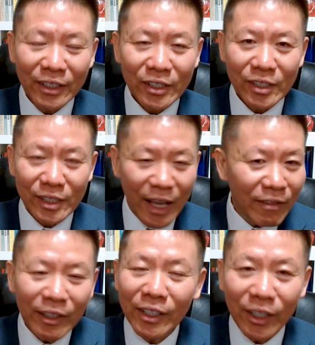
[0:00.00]

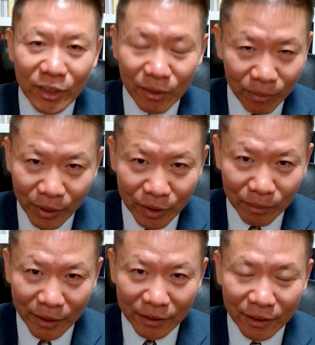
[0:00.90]
7 years
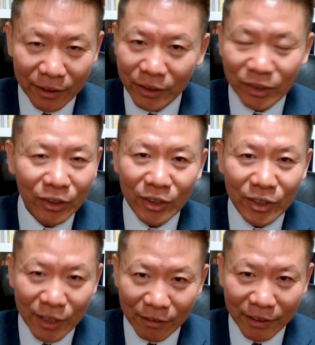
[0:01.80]
imprisonment. They're still
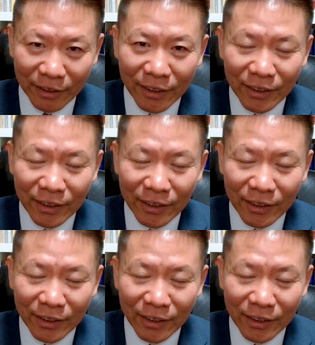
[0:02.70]
serving.